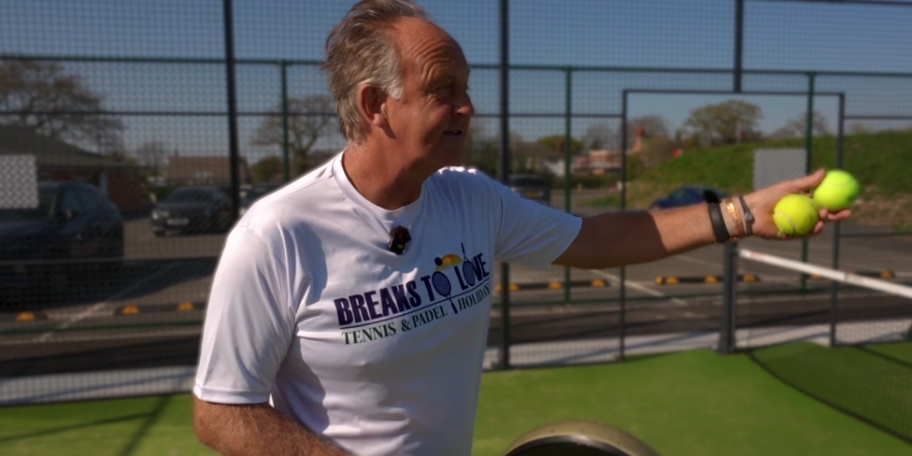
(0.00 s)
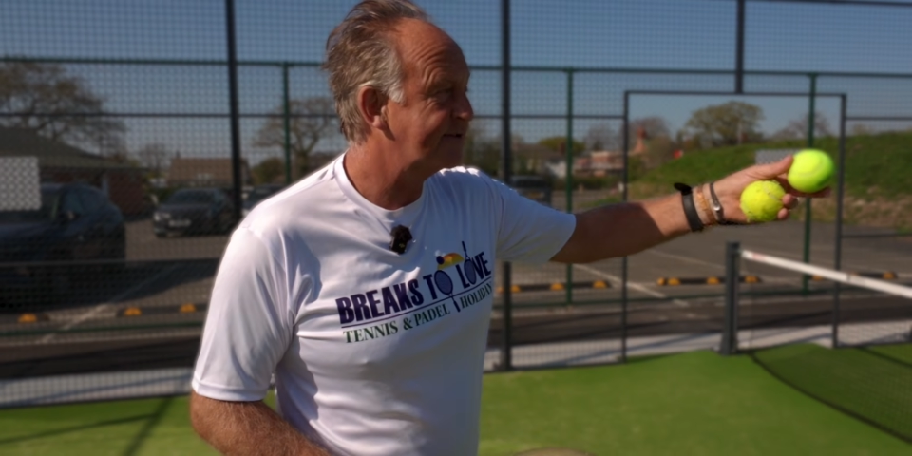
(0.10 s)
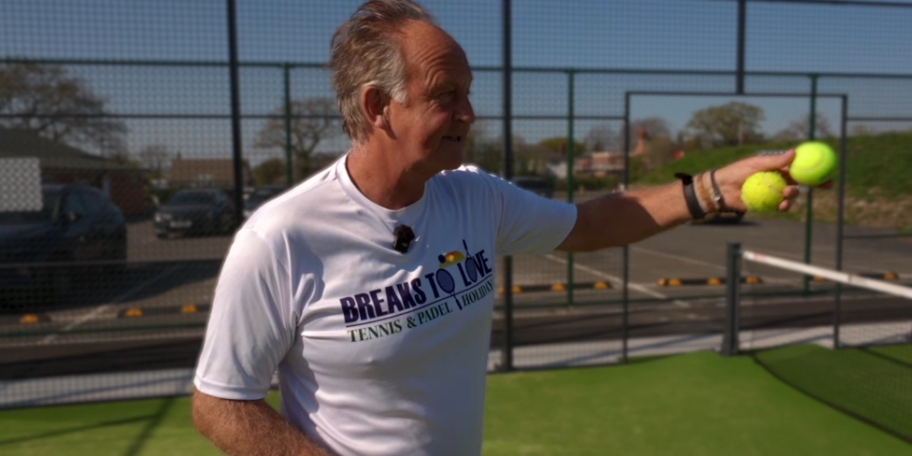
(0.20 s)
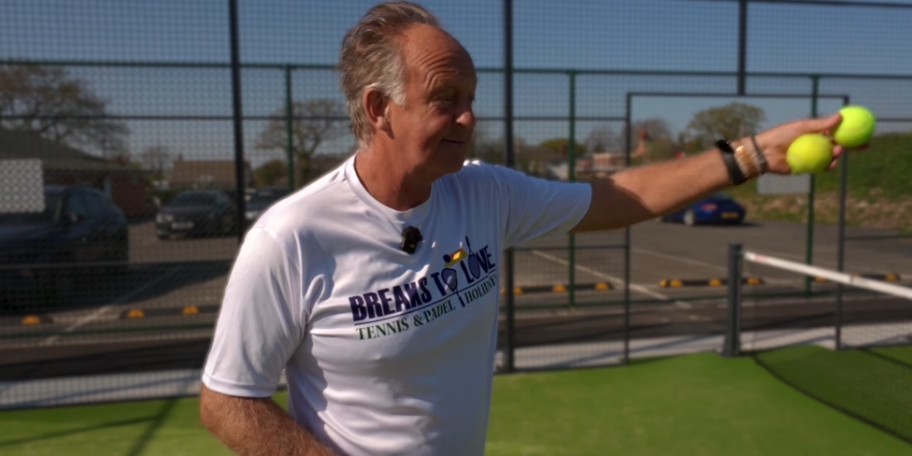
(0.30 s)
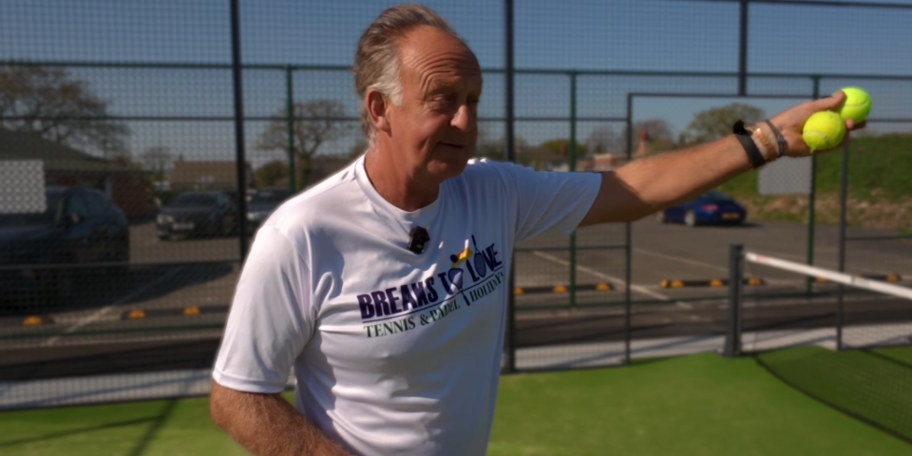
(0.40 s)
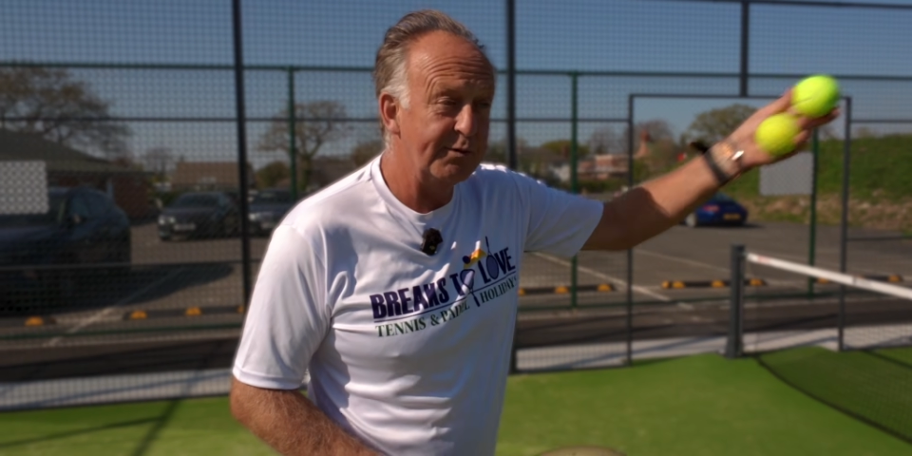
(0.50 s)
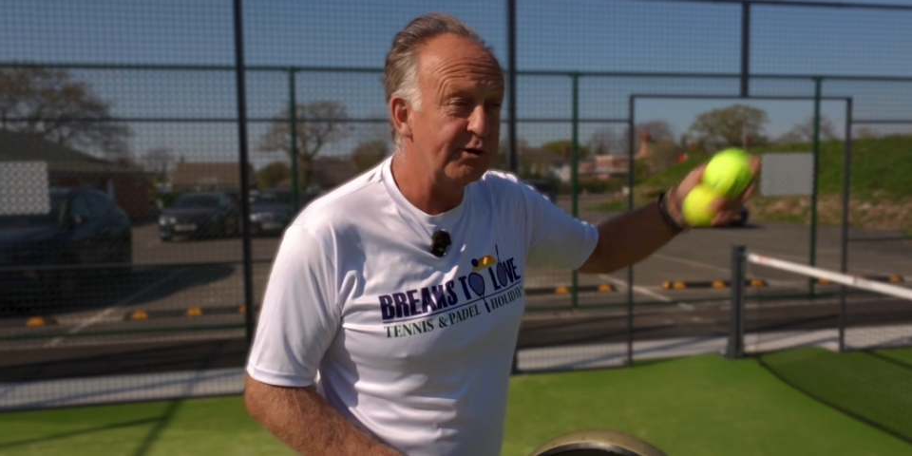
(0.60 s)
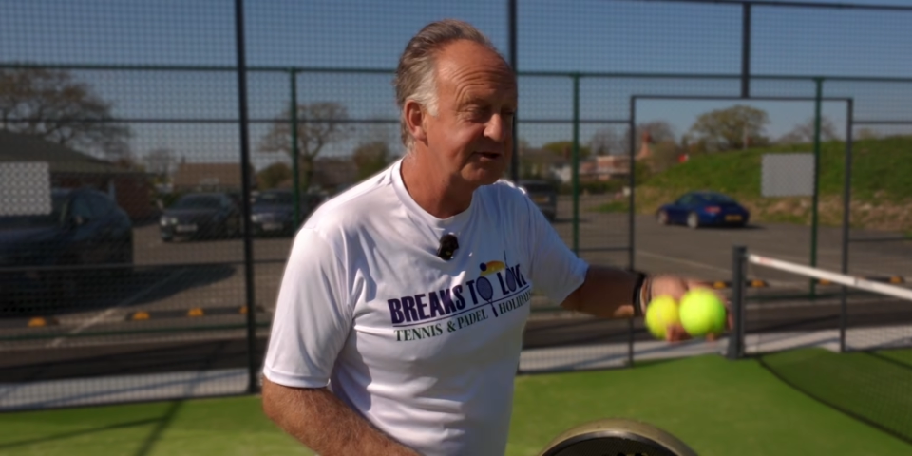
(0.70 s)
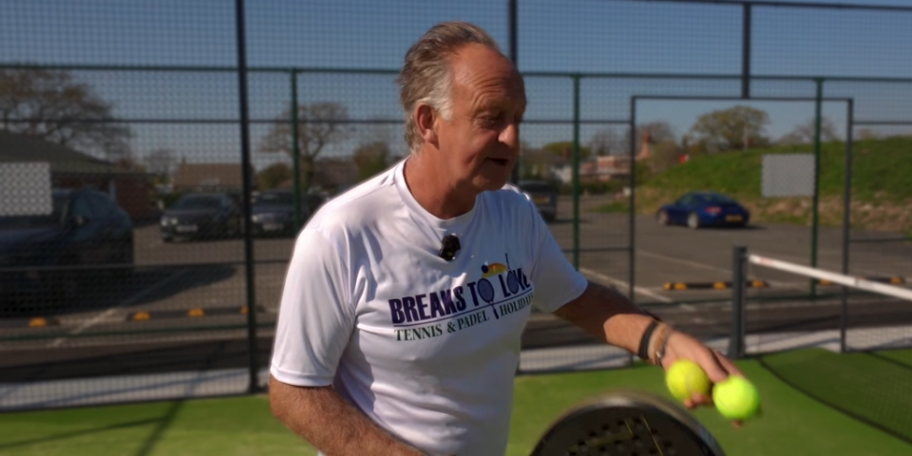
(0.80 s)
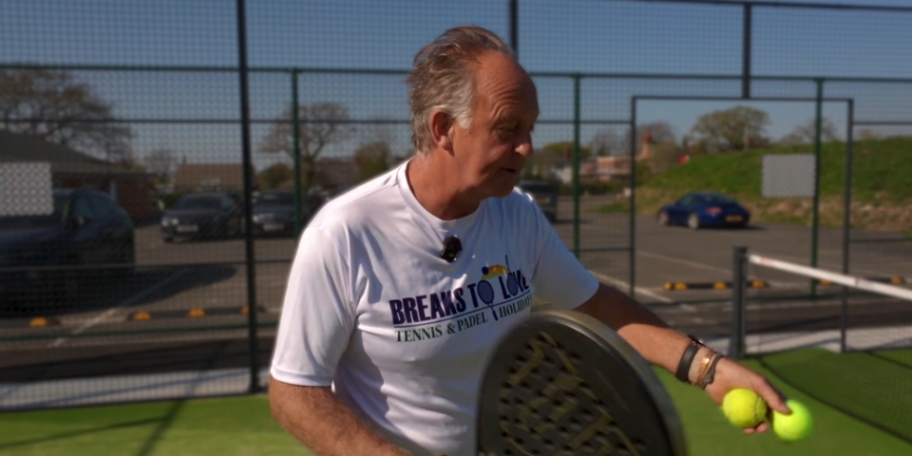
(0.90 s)
For example, the
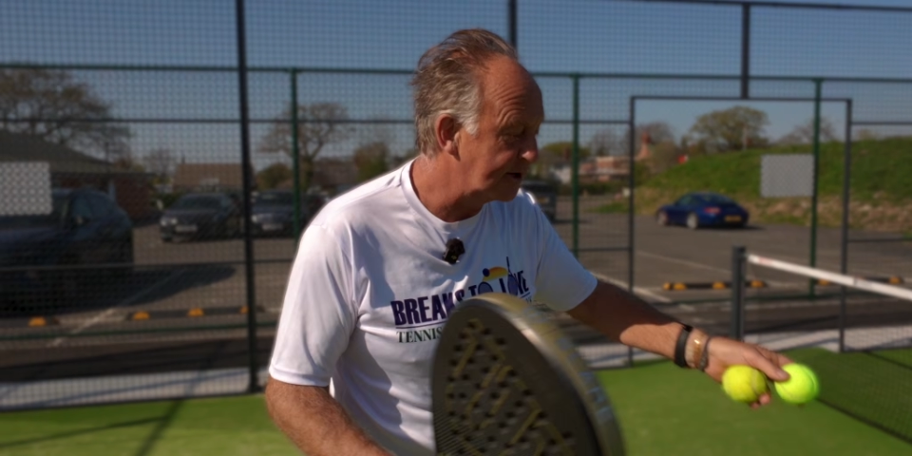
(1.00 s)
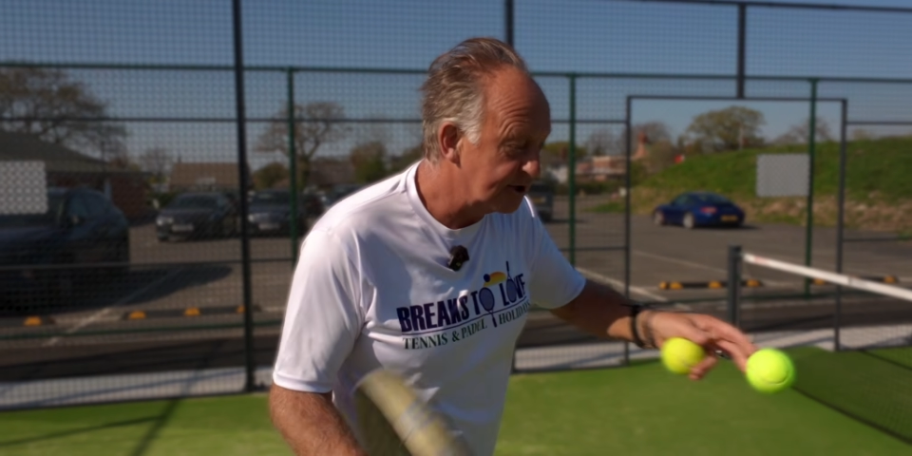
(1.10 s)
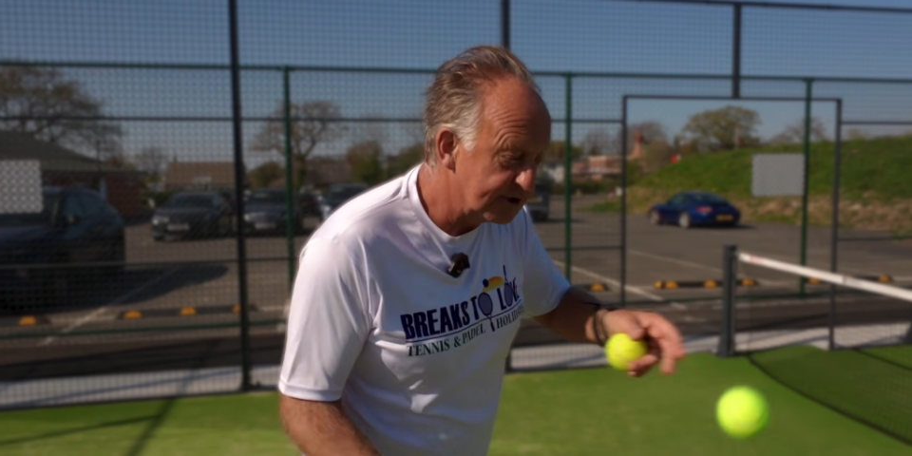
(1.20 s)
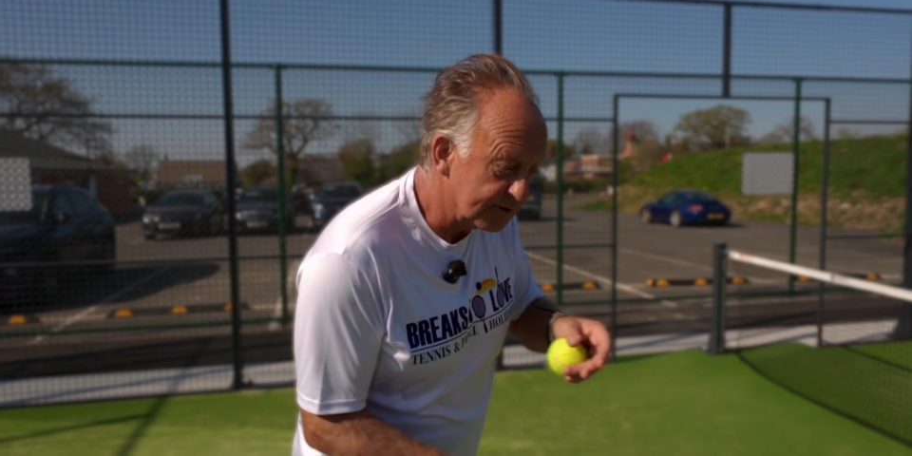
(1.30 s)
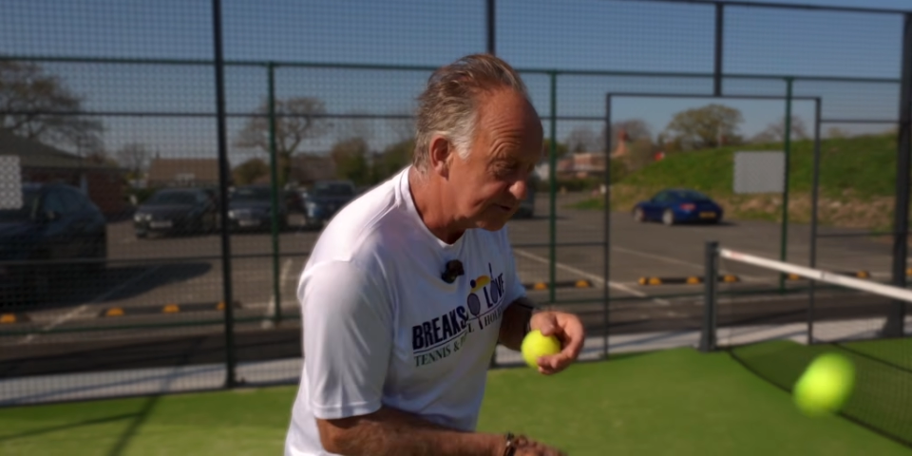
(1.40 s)
ball's coming and you do a